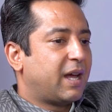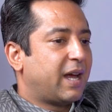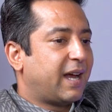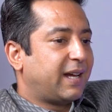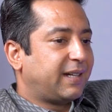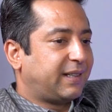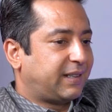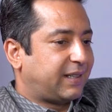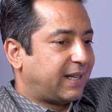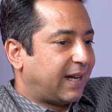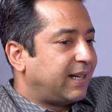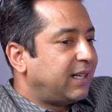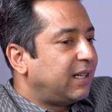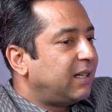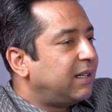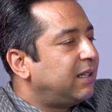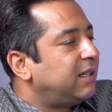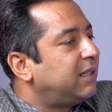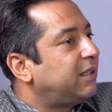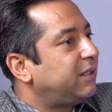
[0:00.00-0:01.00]
and
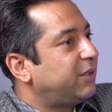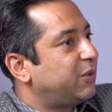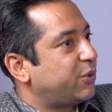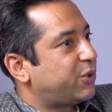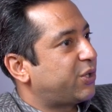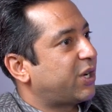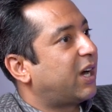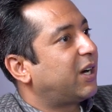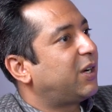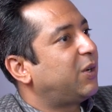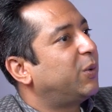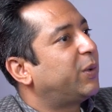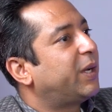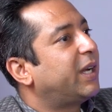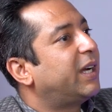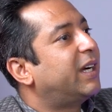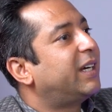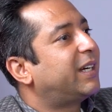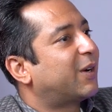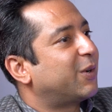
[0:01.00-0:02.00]
then you start
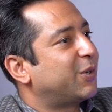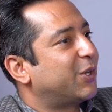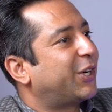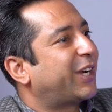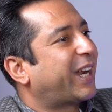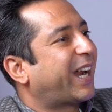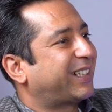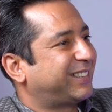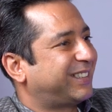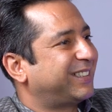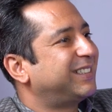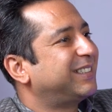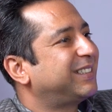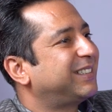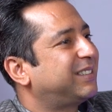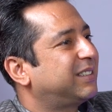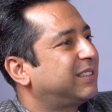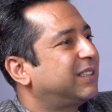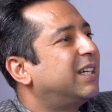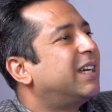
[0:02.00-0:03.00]
looking at how your traction
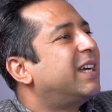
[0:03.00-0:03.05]
is.